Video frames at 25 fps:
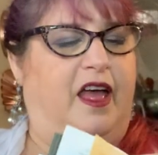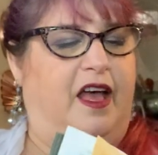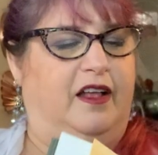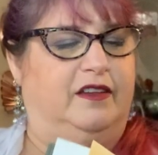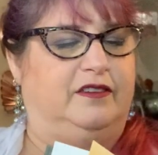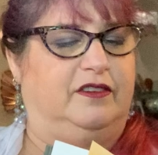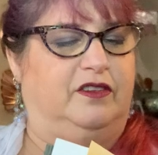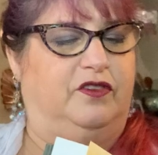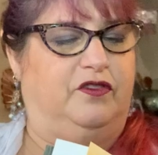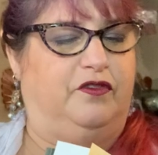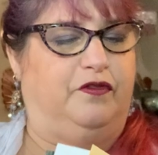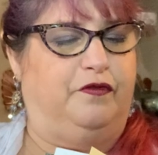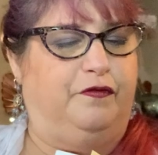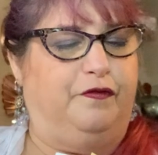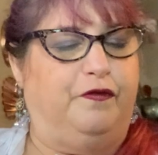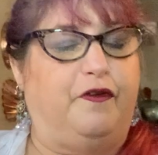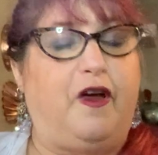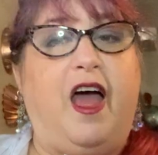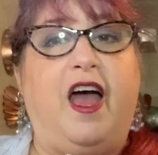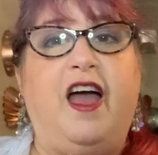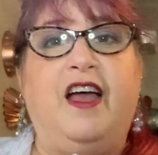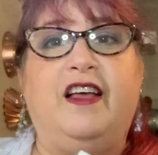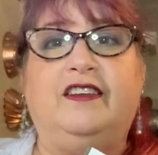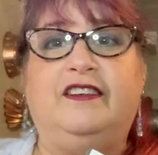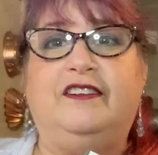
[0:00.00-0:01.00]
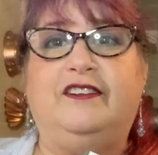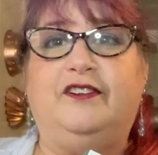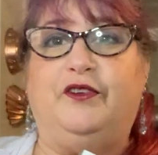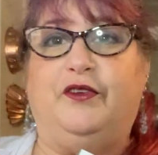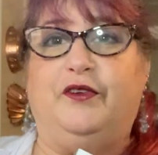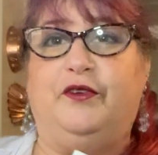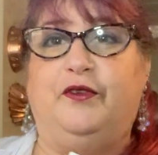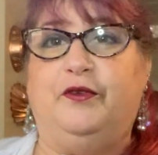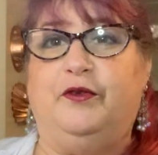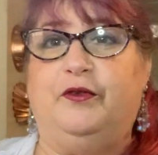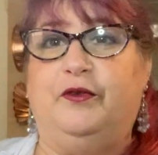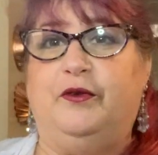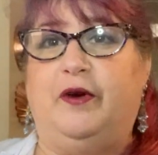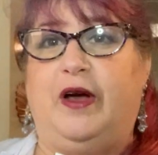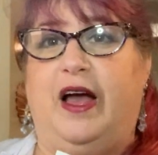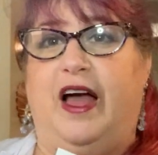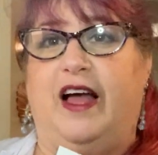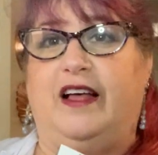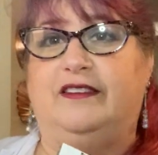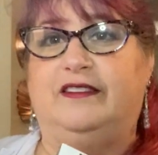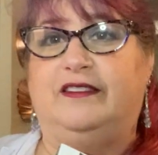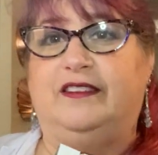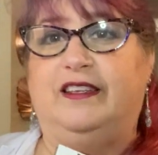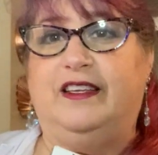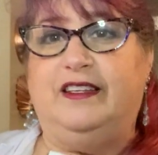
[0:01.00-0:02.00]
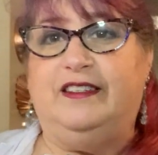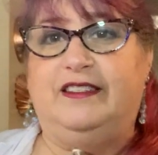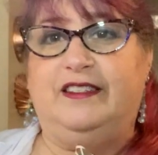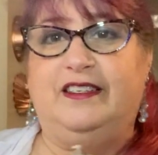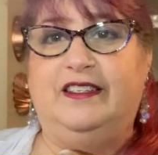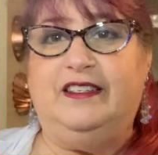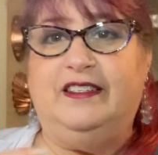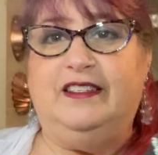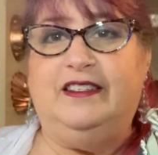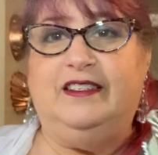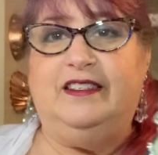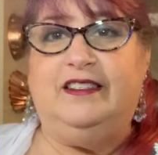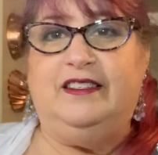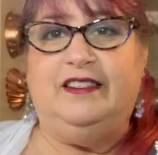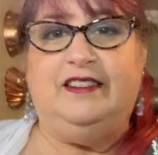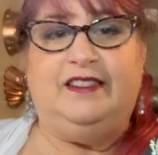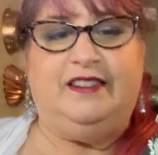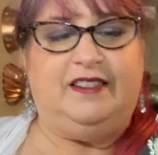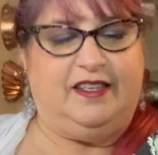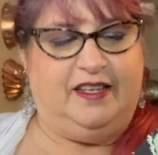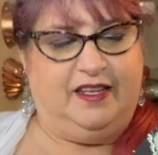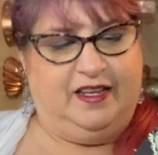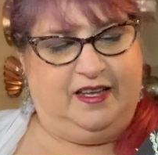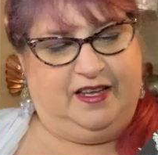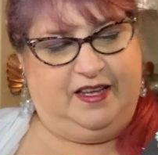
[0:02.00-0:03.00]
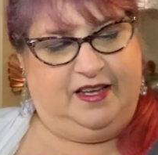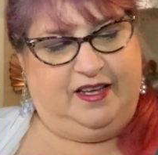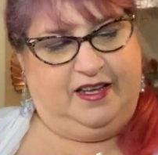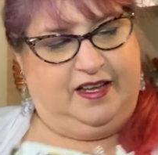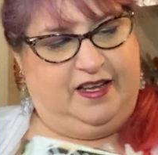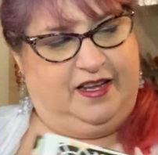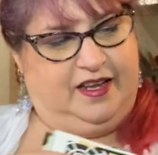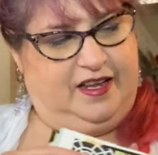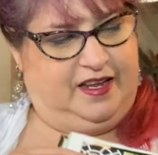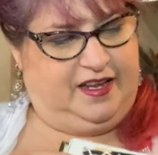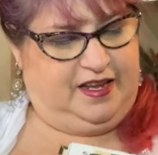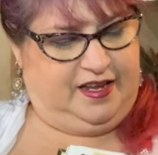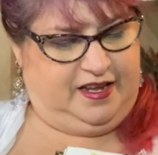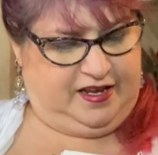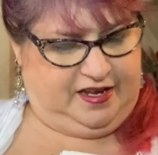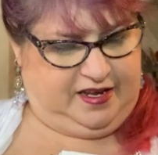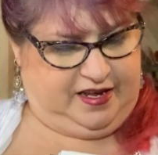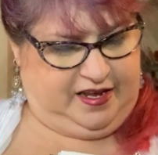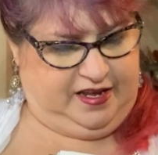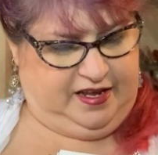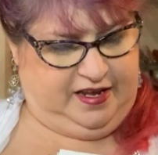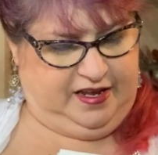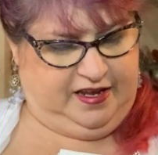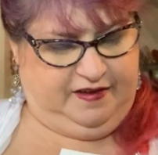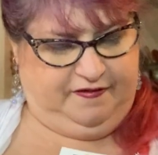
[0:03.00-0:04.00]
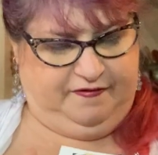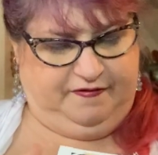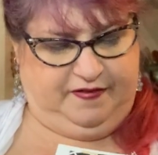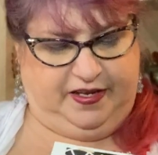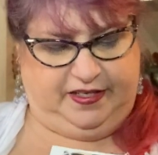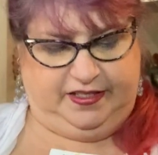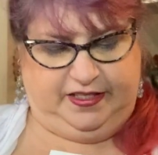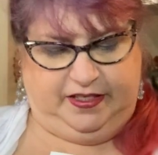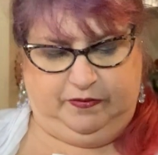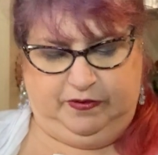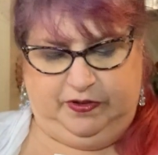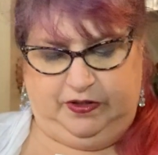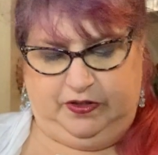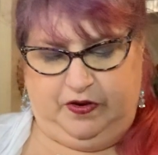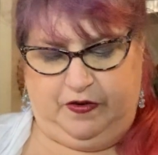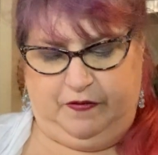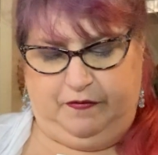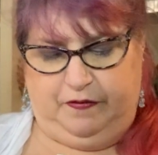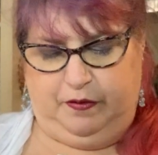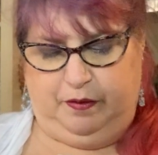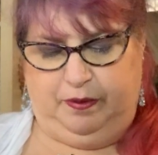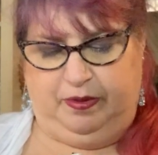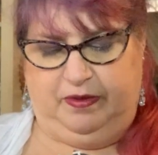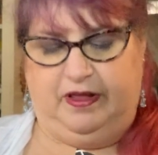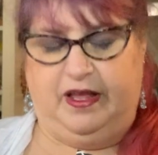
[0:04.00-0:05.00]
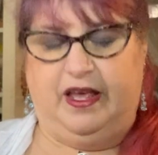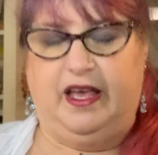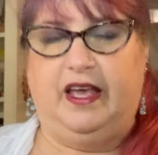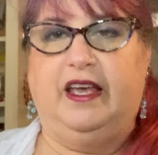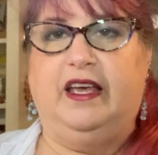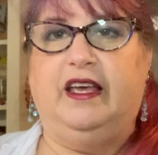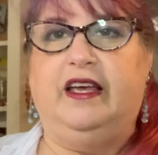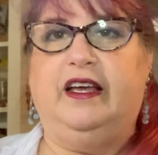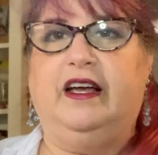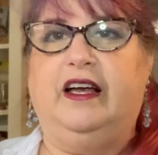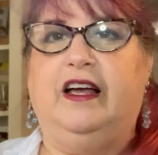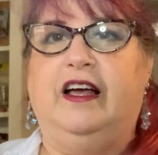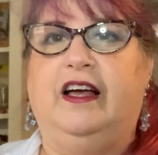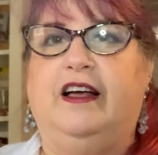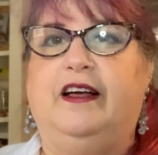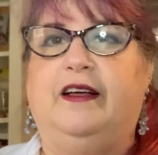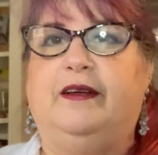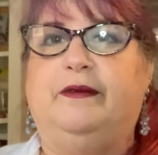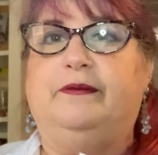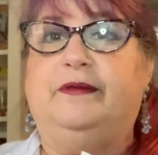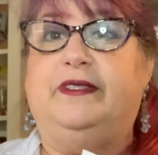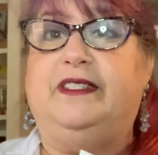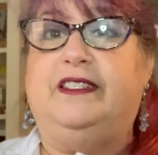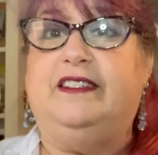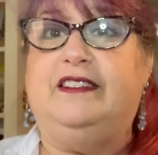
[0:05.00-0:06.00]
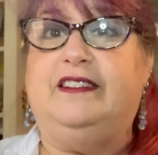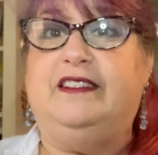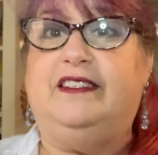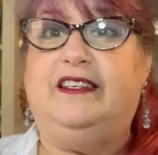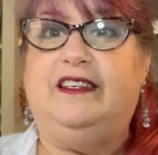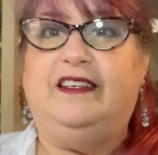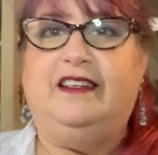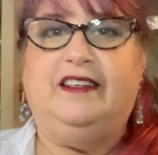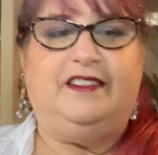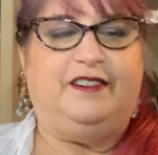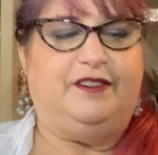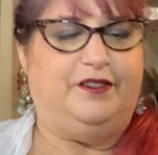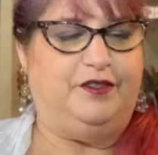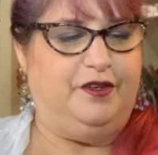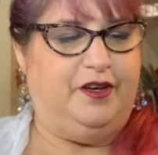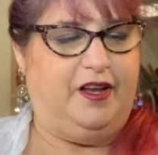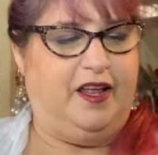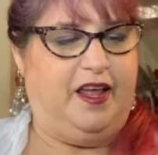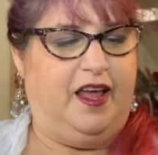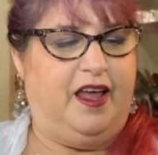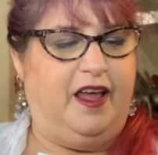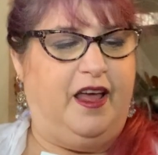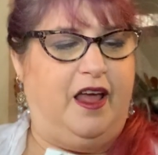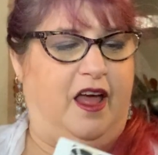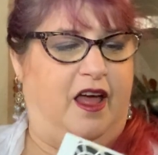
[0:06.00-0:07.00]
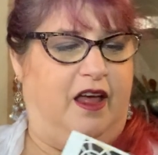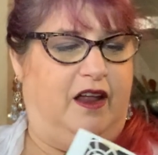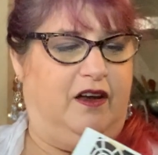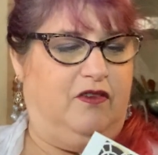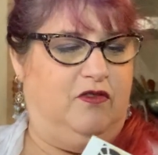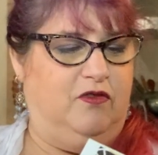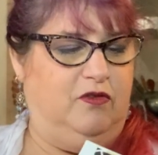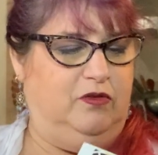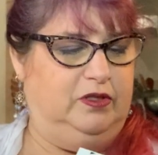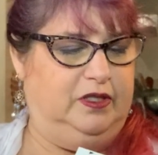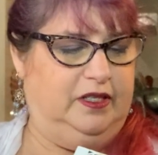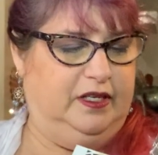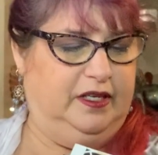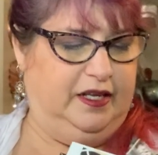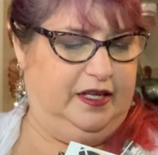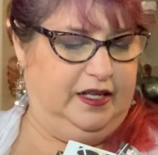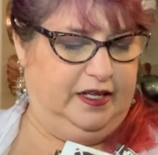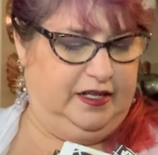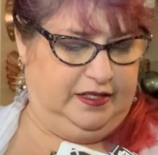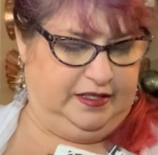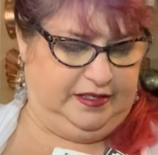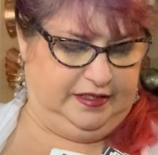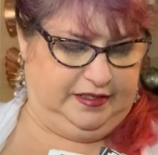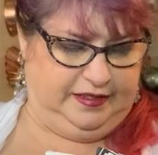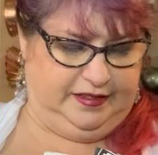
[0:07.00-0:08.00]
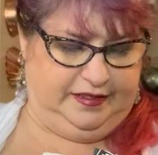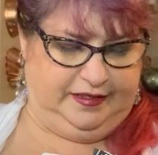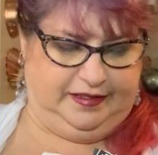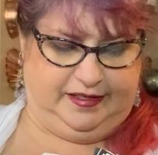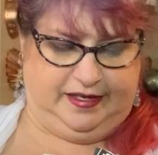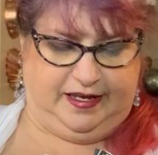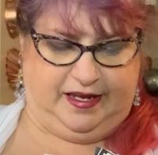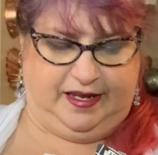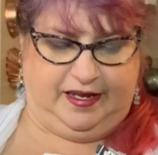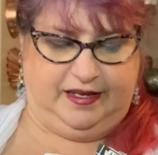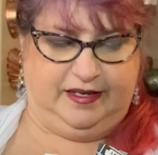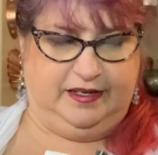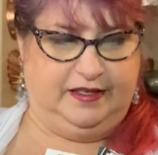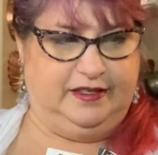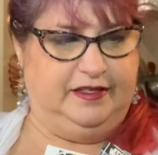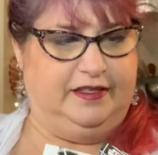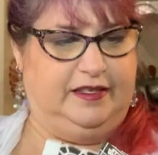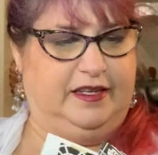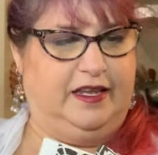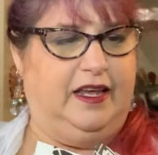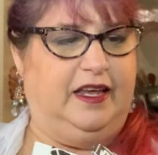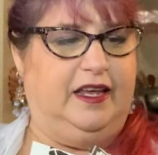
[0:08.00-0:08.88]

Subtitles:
has a new friend who has kittens. And in fact, he was over playing D&D yesterday and holding kittens, and